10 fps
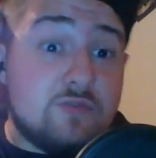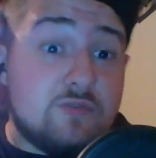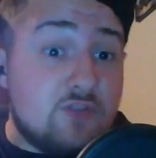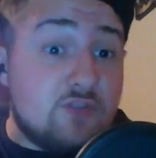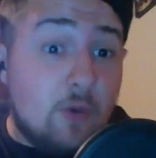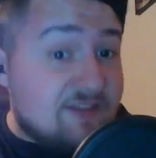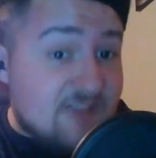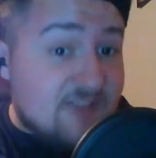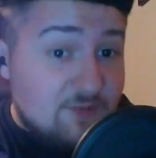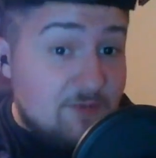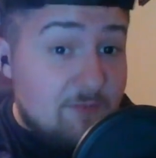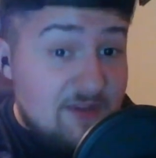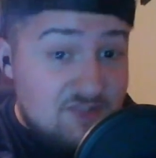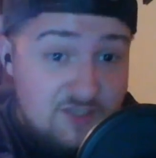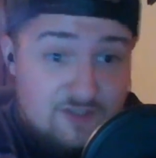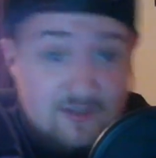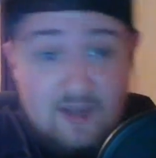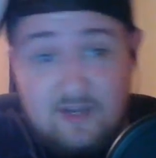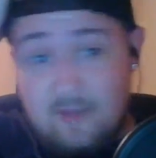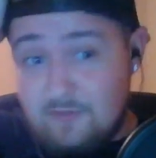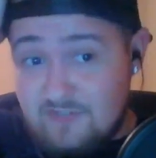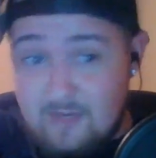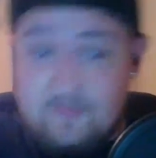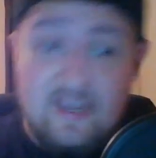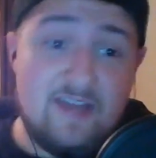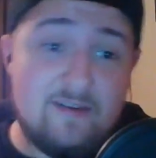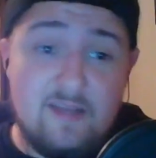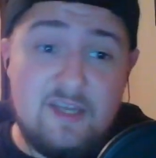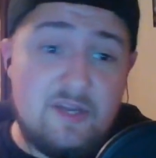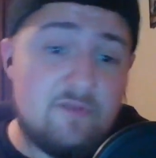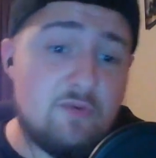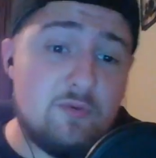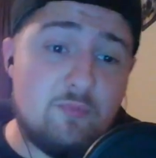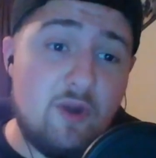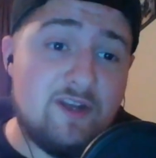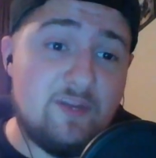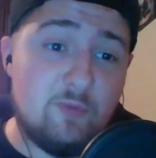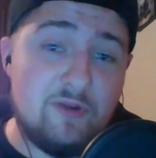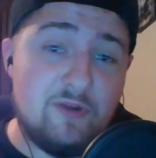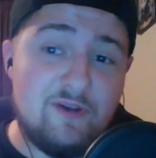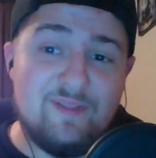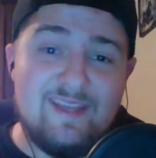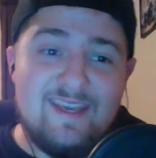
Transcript: So as we've mentioned countless times, I had an interview with Brian Edward Hill